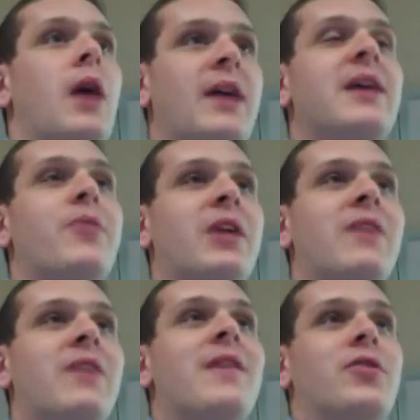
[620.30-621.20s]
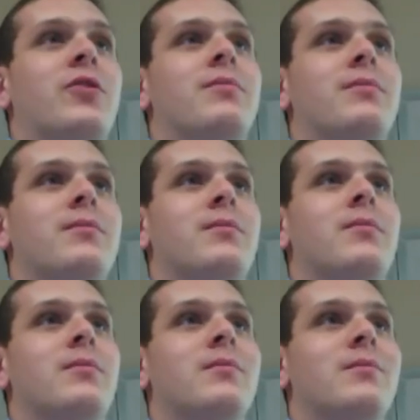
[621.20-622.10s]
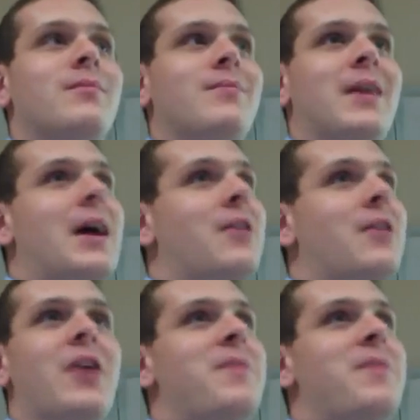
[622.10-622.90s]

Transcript: I stopped reading at 500. Oh. Yeah, I don't,